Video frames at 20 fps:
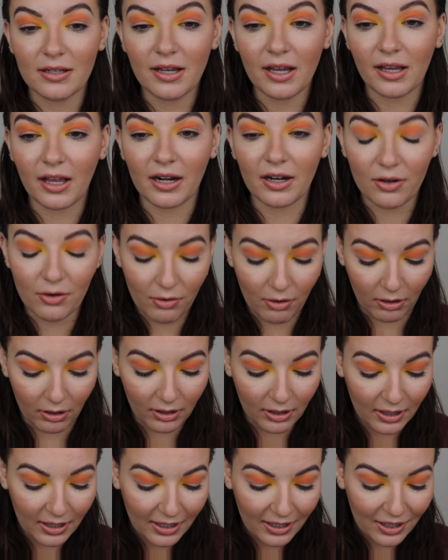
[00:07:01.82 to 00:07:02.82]
looking kind of
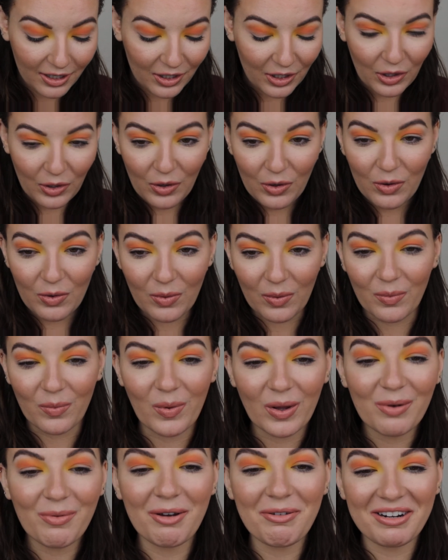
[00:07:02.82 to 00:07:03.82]
cool. Ooh,
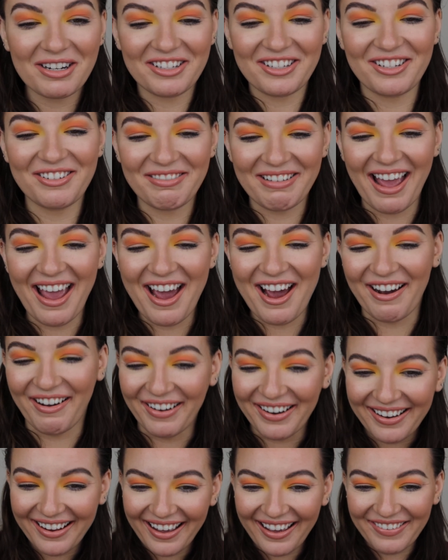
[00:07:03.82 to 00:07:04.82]
what am I gonna do now?
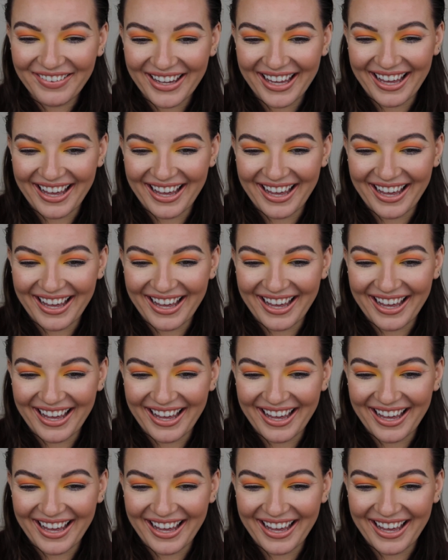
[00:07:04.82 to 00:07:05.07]
Oh my